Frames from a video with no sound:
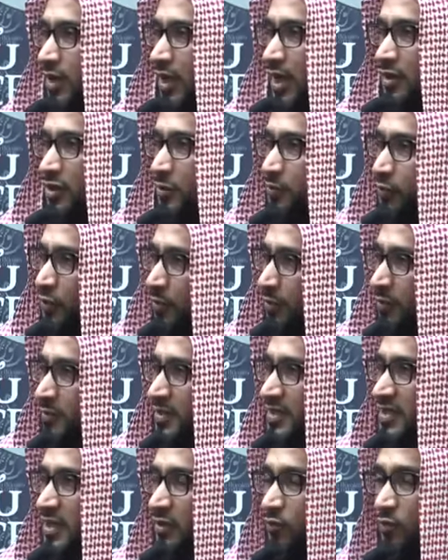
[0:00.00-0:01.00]
And the problem
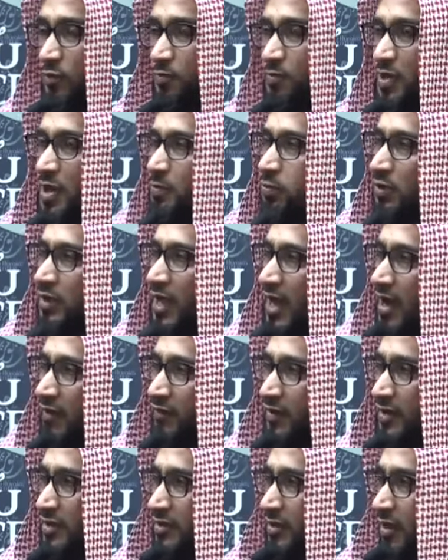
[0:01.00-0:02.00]
is that when people
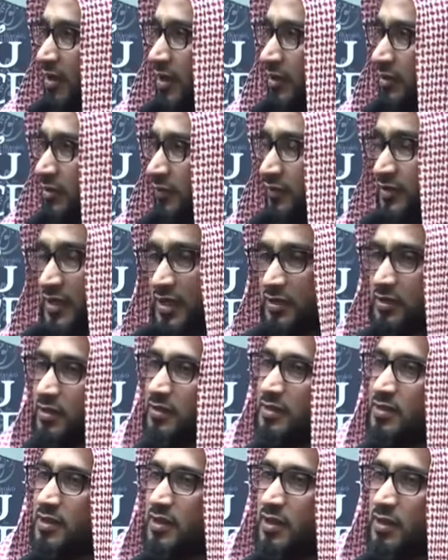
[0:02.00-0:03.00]
have this kind of
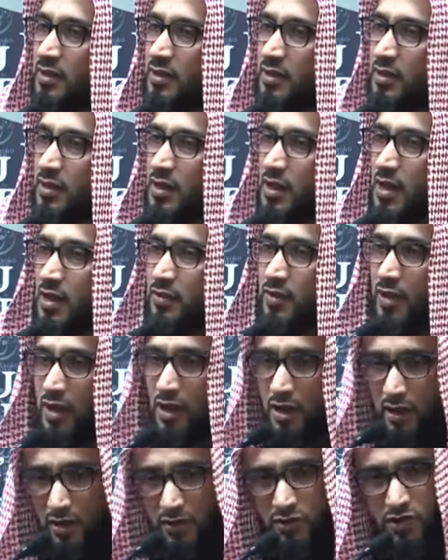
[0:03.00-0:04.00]
tendency, they're
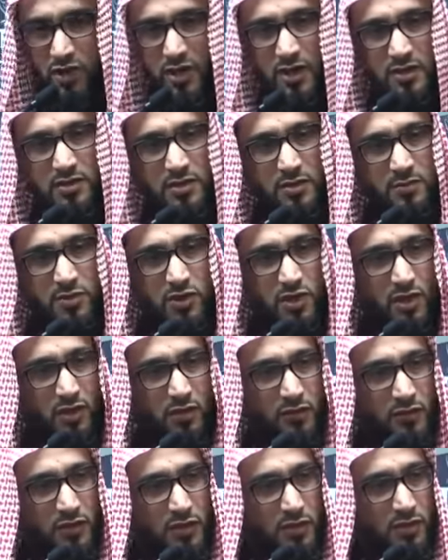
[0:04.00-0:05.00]
harsh against
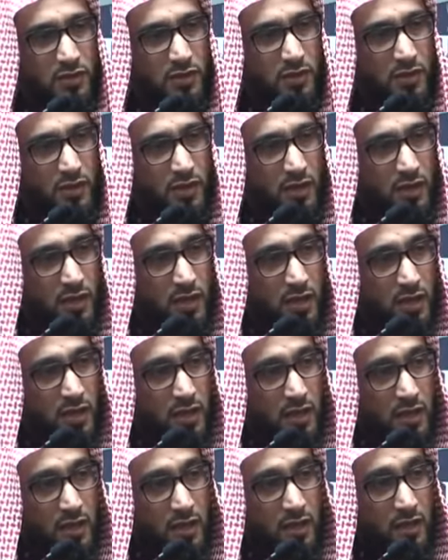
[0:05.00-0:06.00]
themselves,
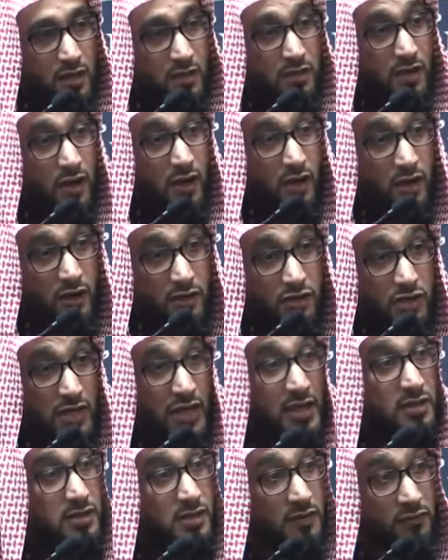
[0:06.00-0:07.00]
they're harsh
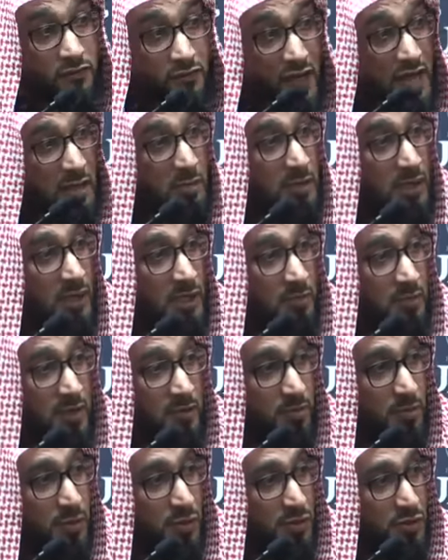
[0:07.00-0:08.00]
against their family
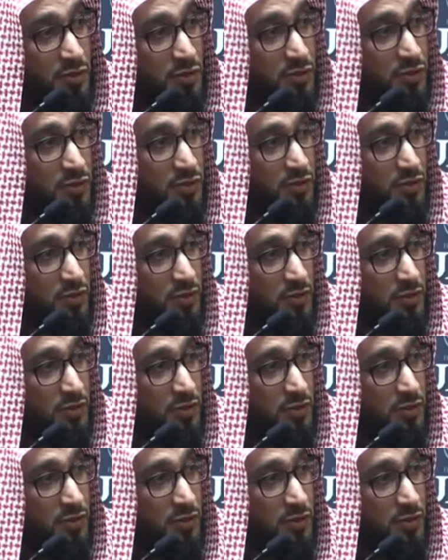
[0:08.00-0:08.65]
members.